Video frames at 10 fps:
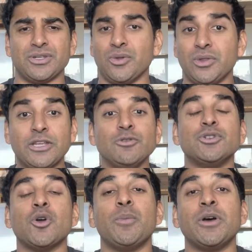So thank you
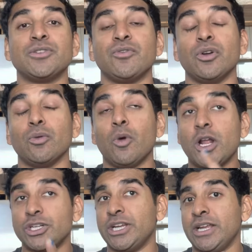so much for
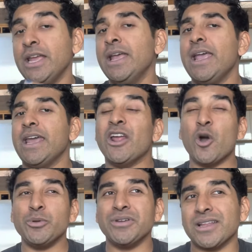watching, and I
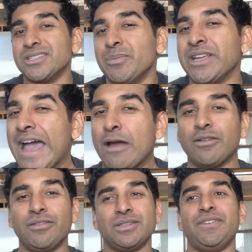hope you got something out
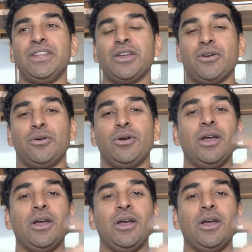of this video.